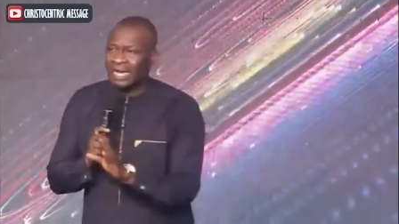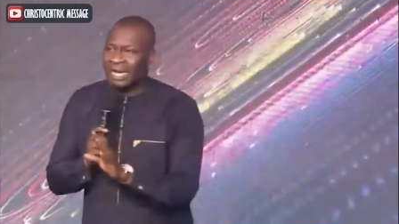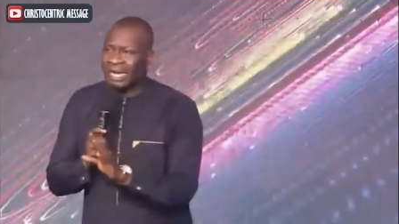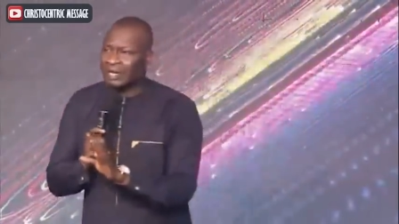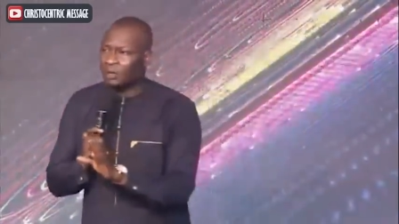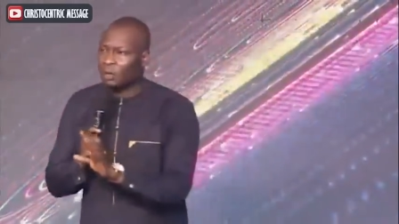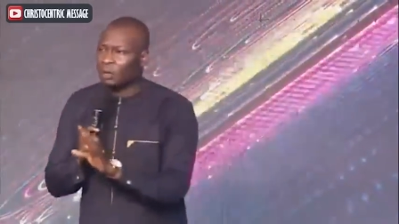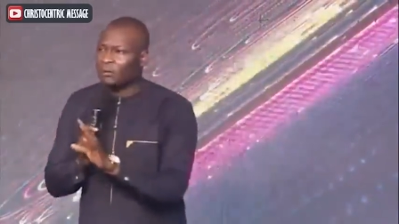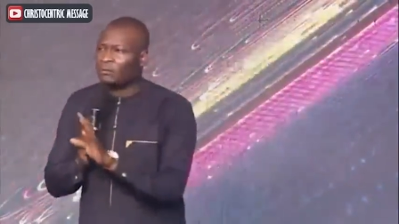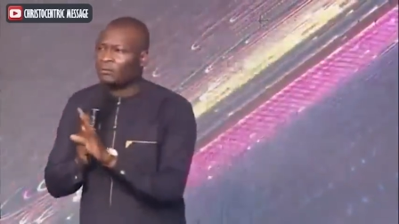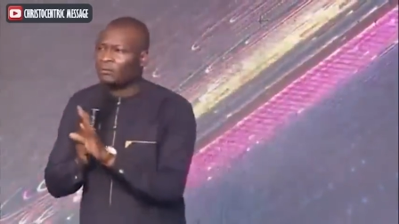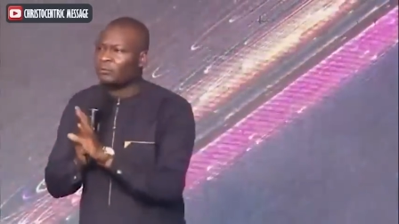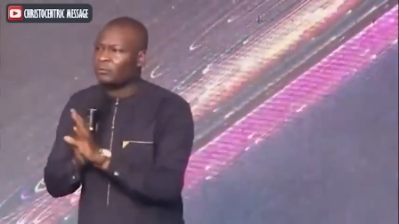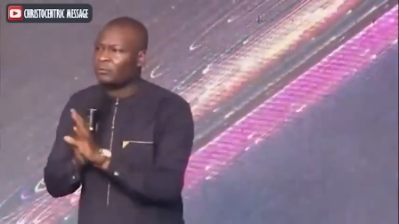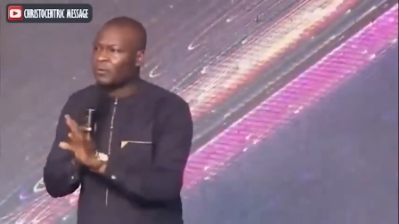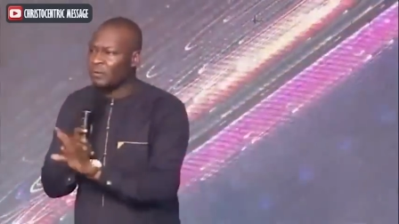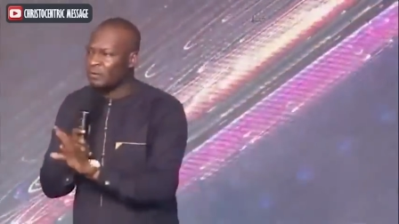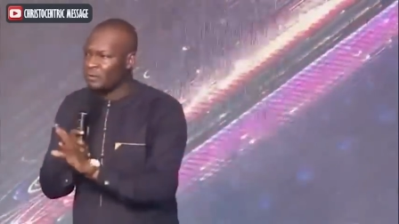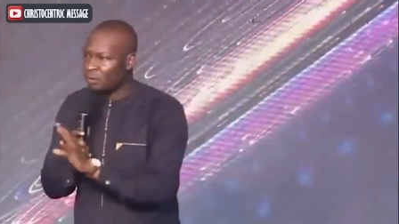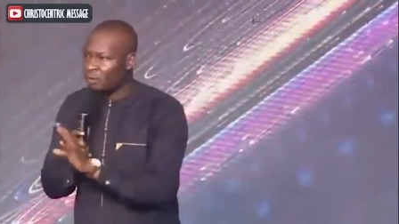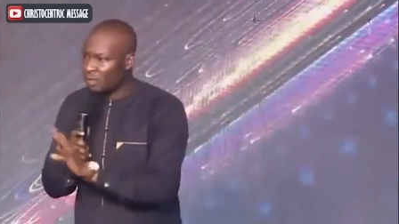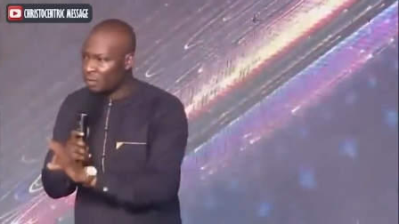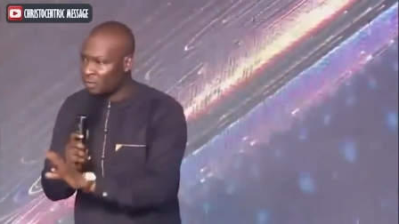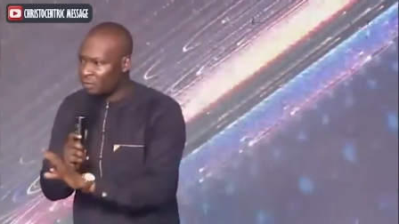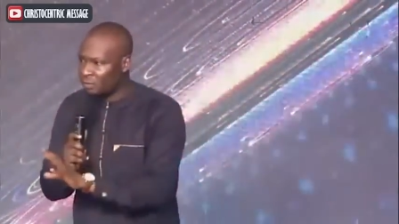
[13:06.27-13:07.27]
are not
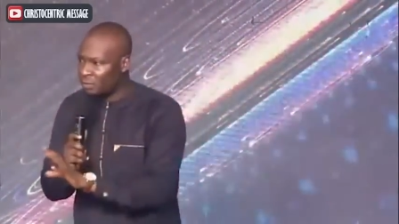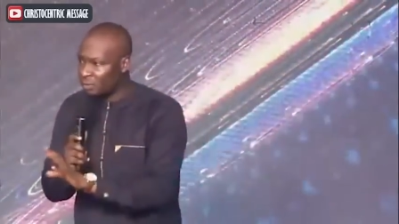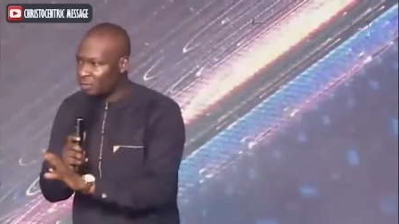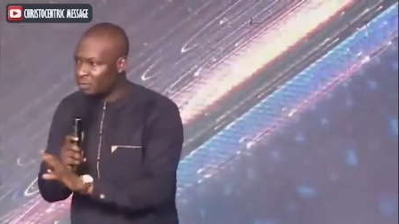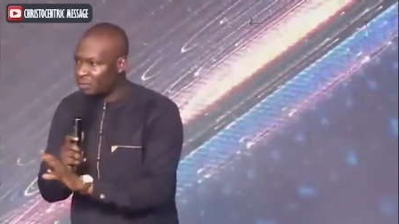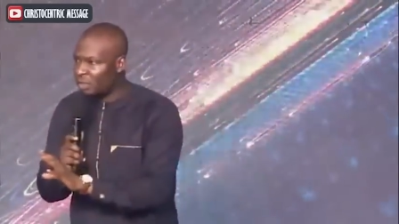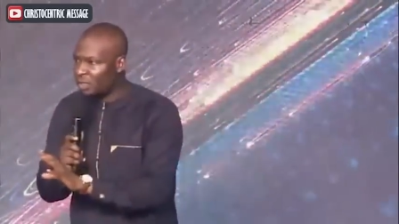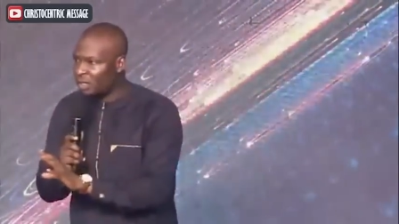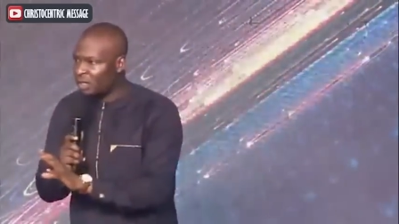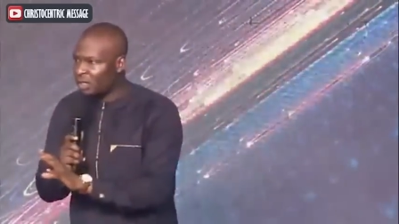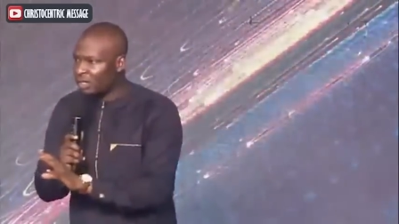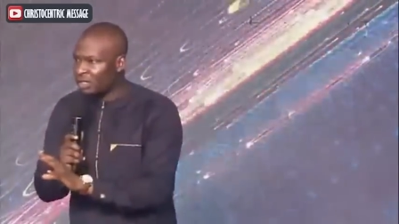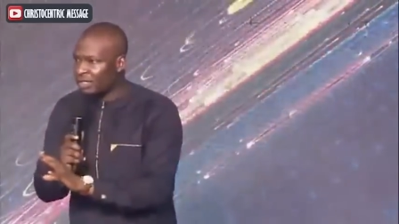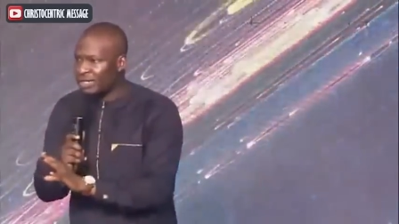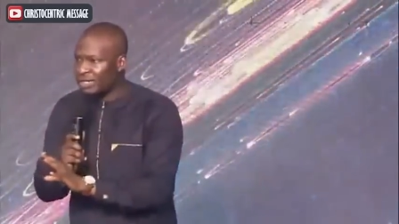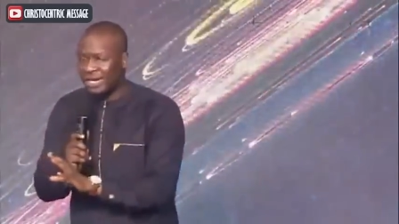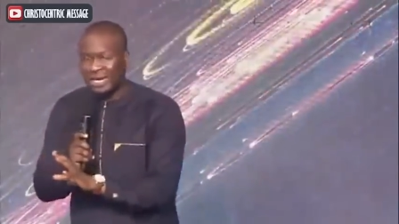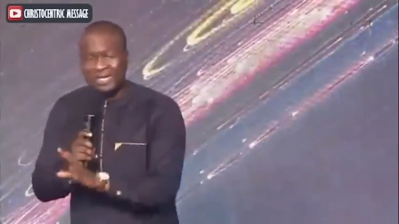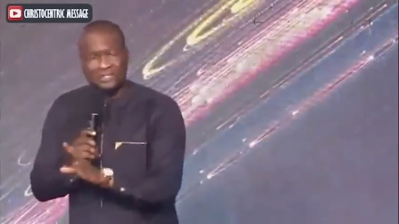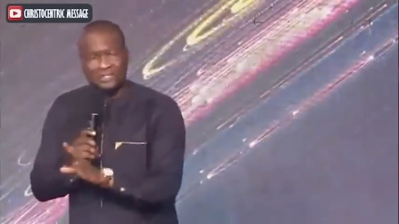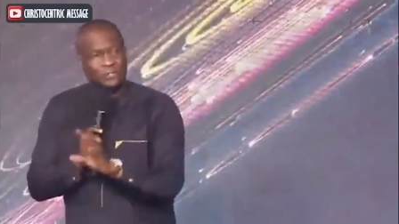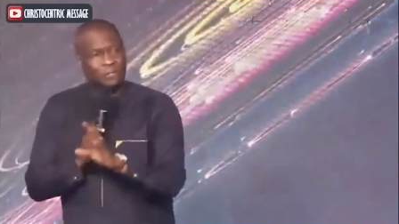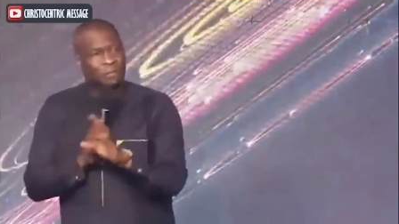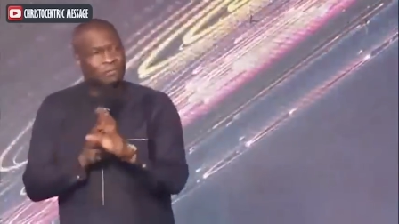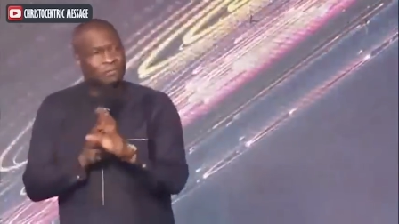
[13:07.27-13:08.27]
favorable. There
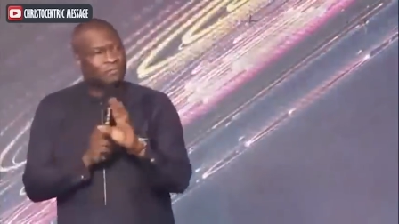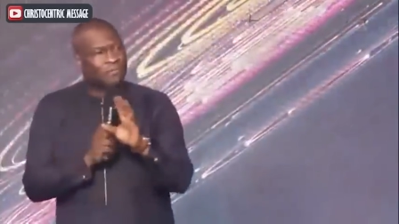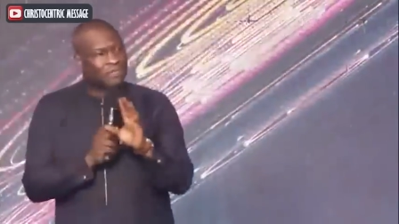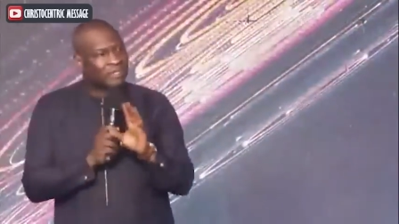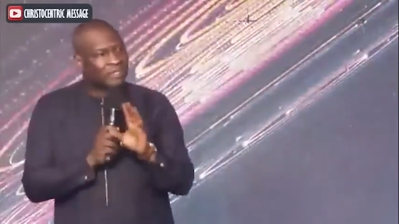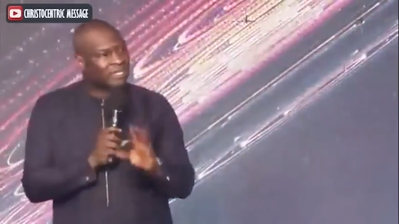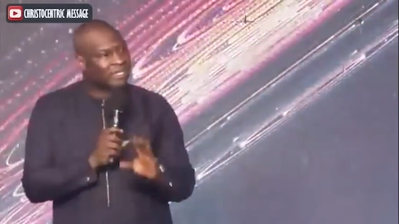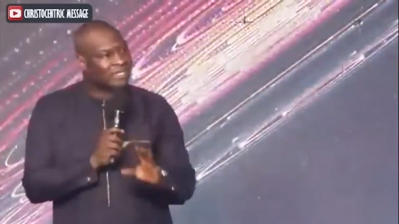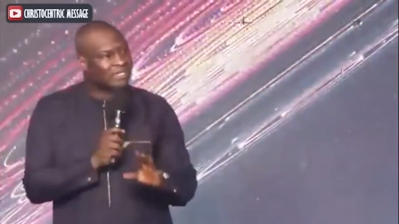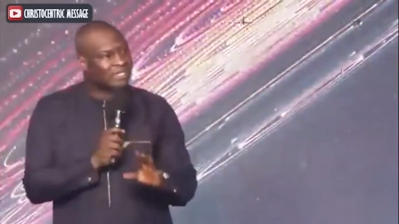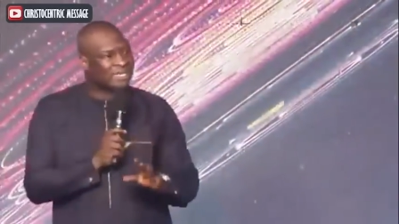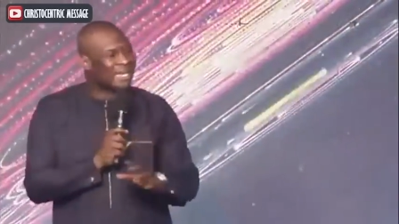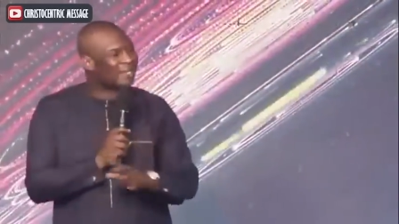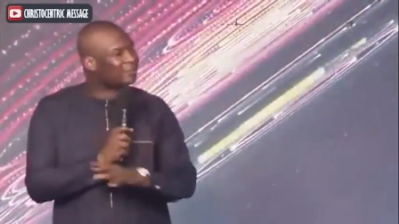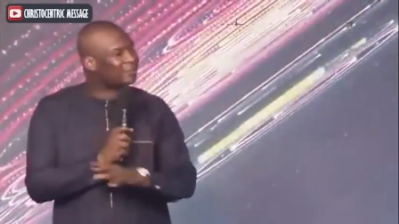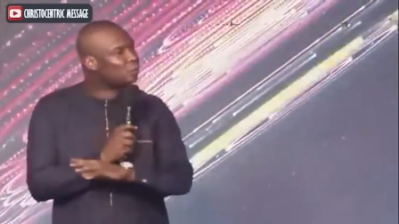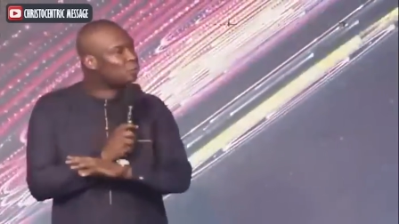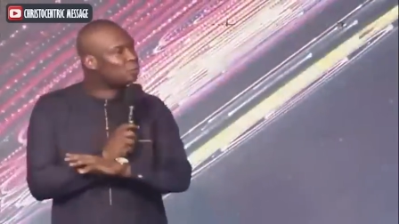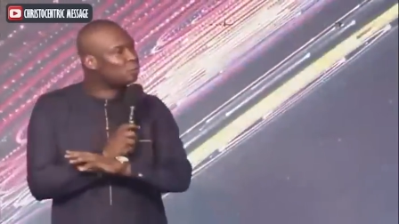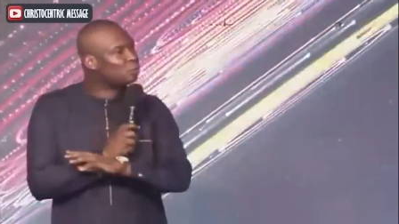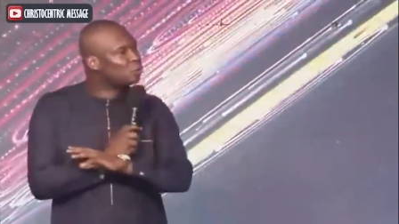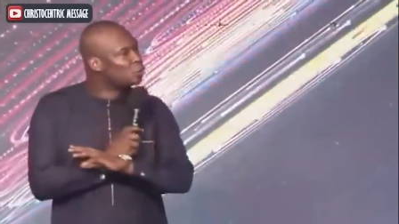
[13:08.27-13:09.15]
are some things that do